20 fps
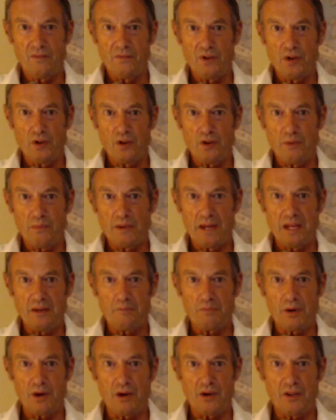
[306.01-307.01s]
You're the main
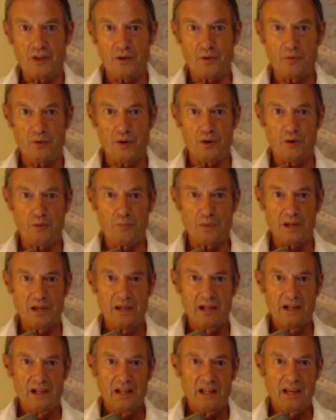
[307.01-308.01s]
part of the group.
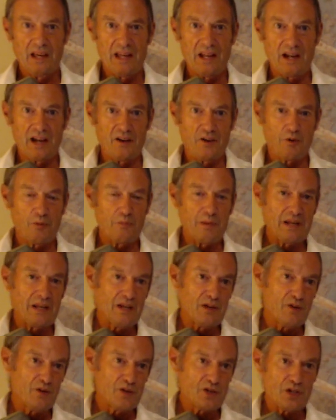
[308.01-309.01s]
And I don't mean
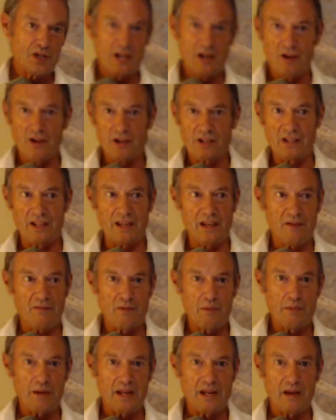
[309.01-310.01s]
you generically, everybody.